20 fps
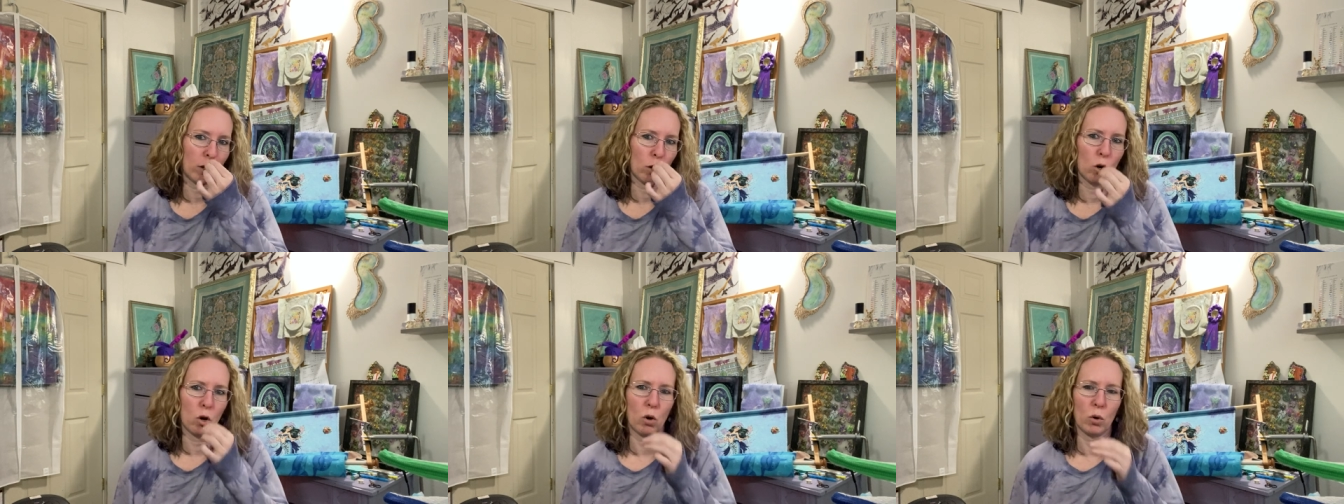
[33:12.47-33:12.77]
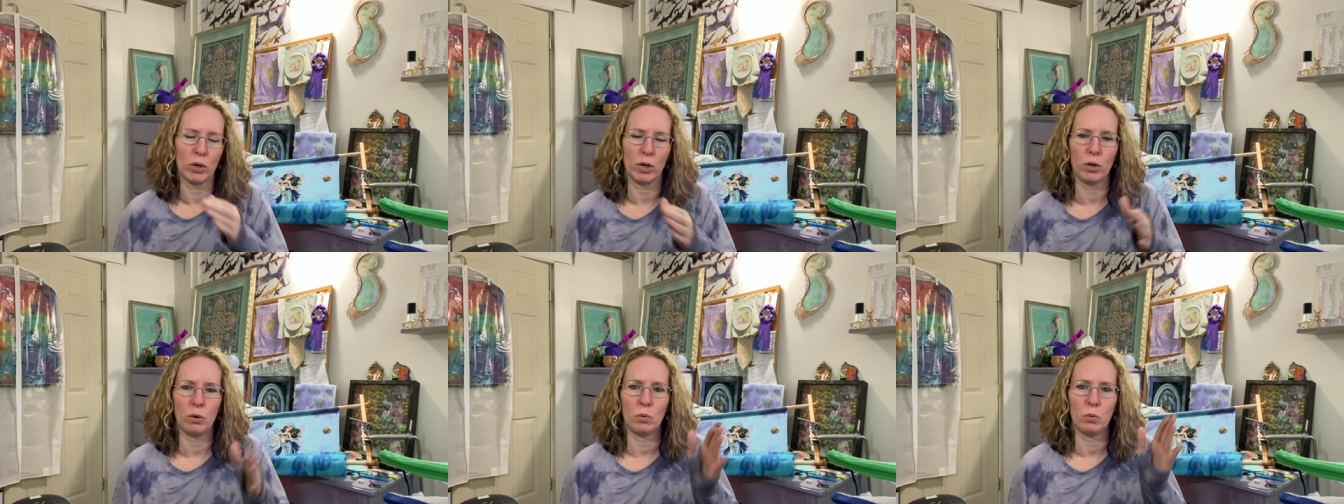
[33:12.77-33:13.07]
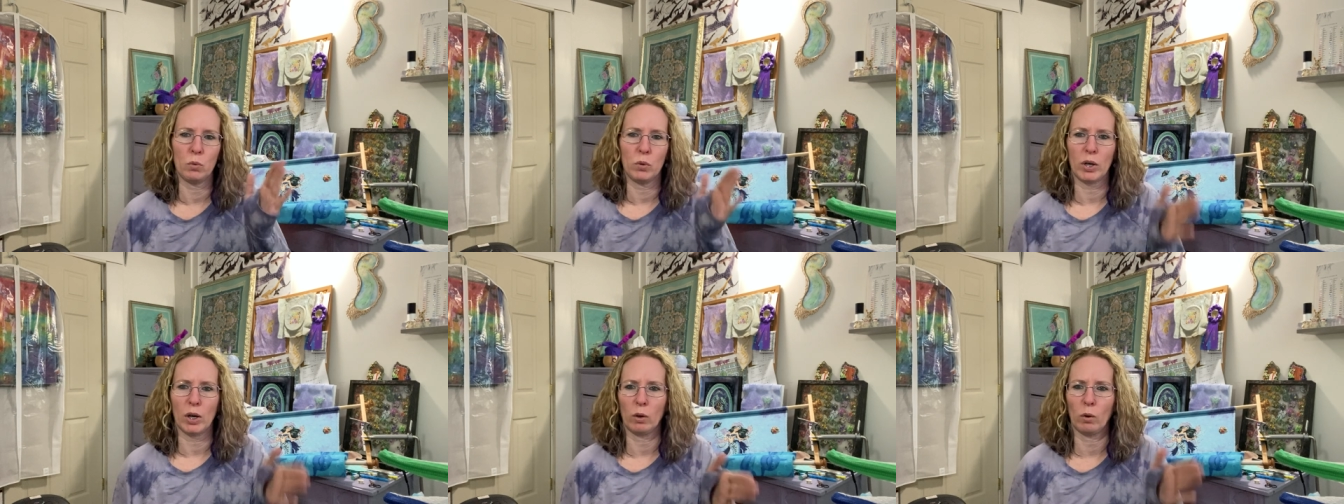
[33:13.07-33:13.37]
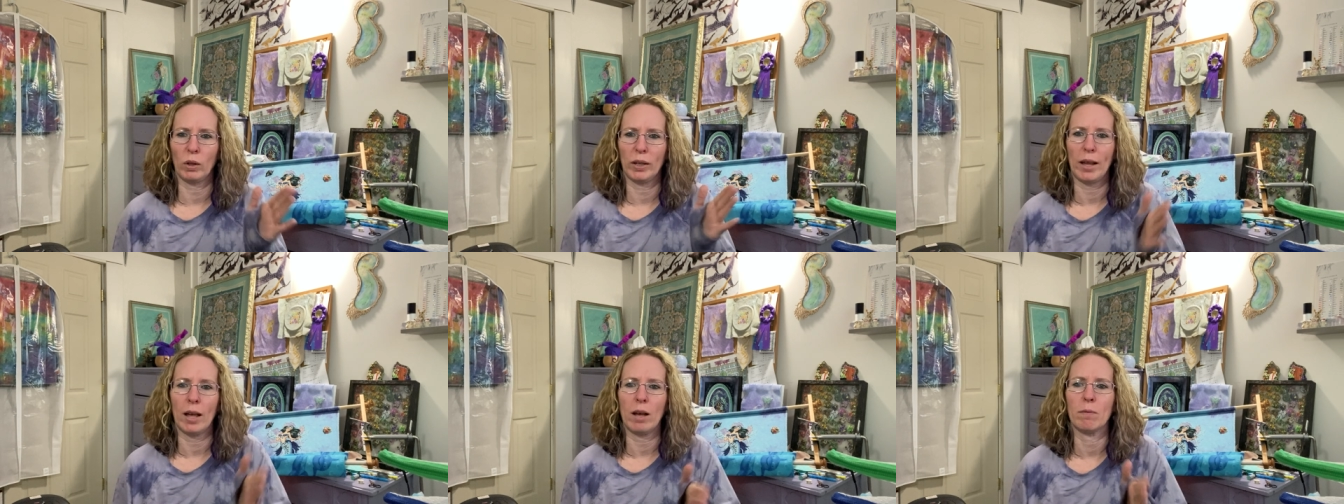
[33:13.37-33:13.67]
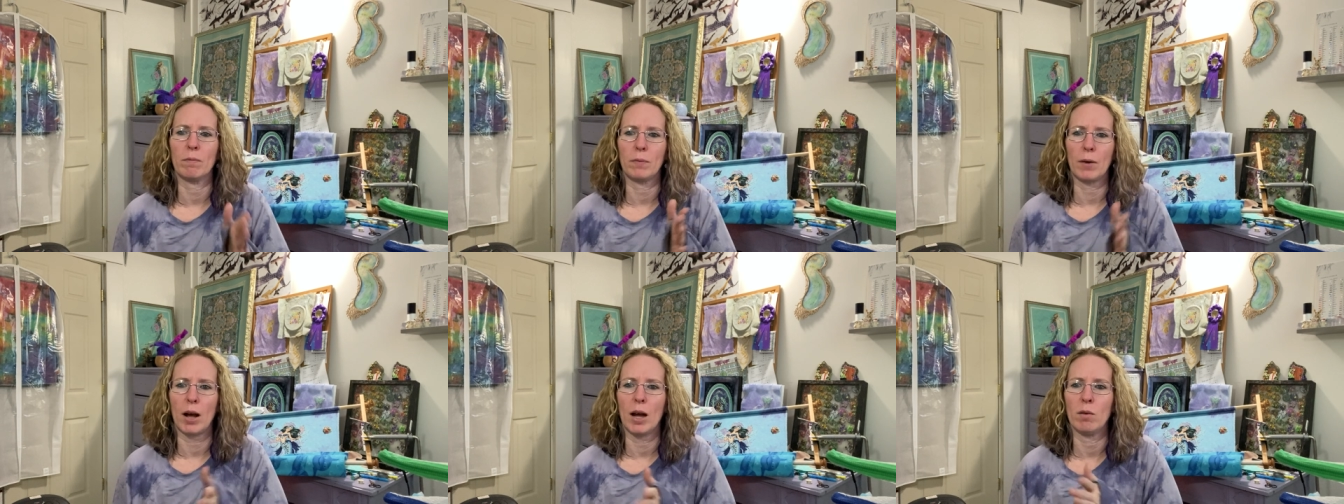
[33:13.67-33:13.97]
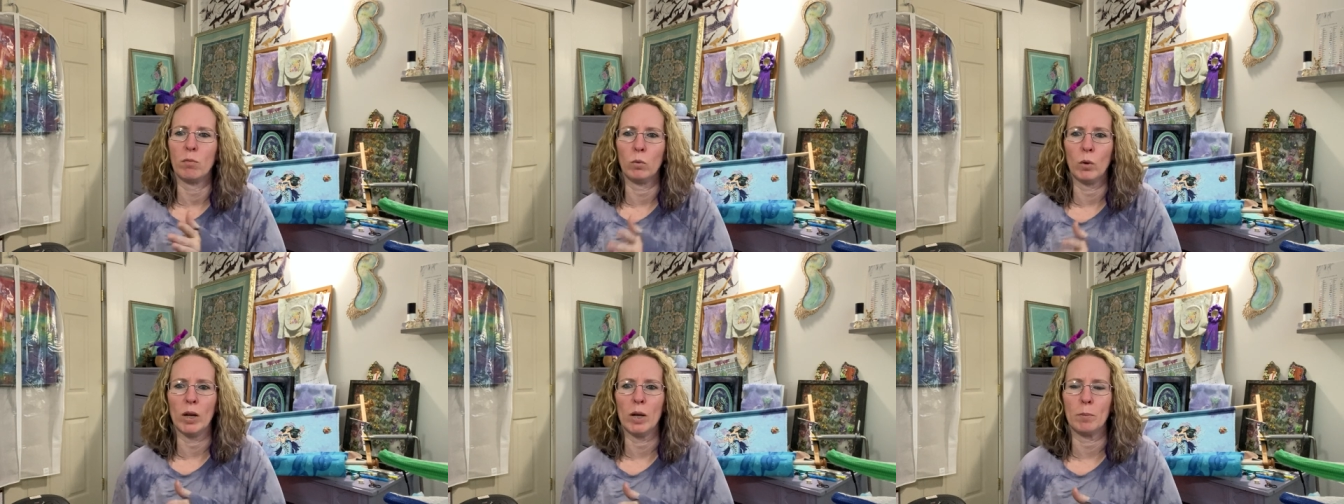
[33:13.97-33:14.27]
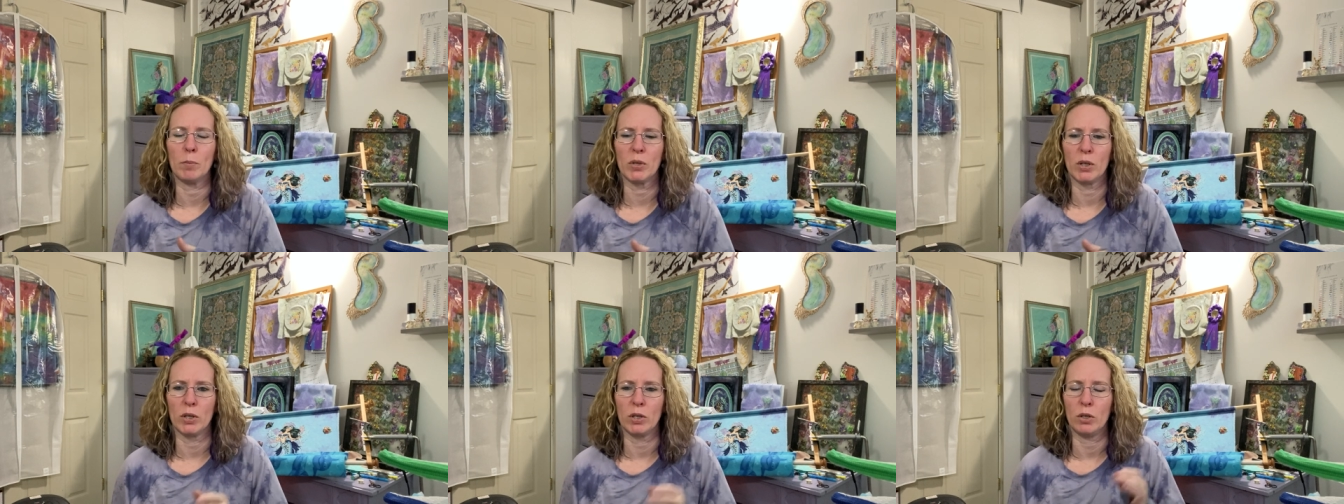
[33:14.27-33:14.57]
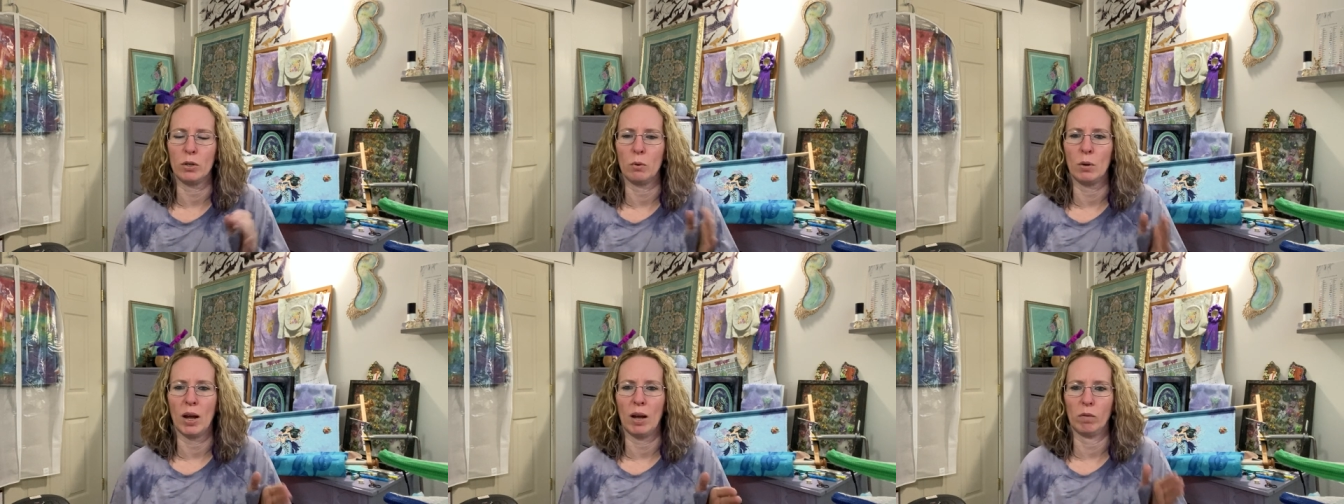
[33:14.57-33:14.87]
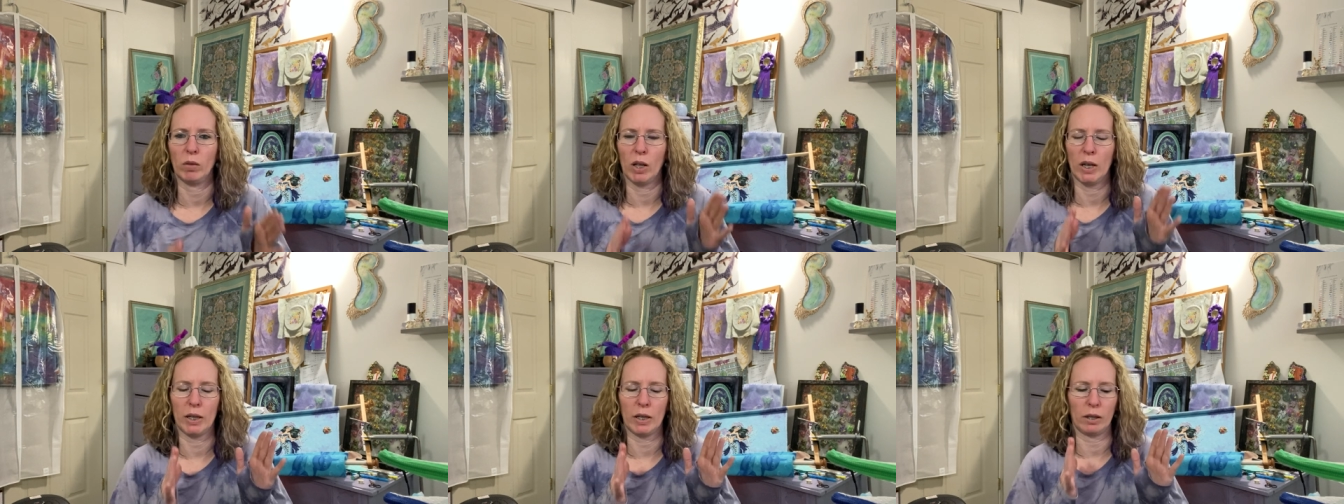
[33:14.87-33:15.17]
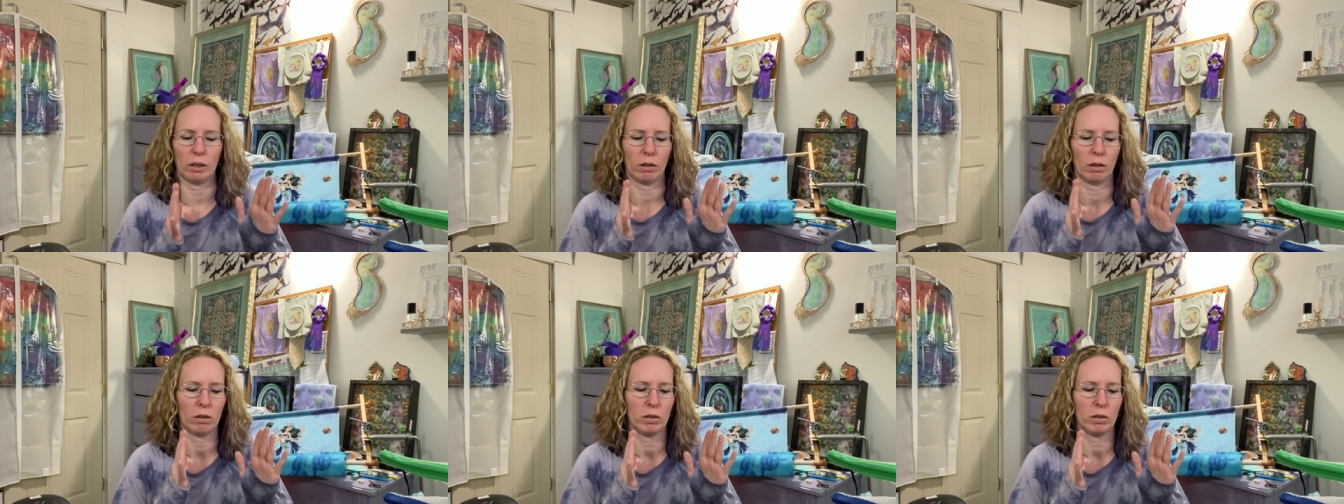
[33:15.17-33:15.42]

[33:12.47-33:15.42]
oh, you can only have five WIPs and you have like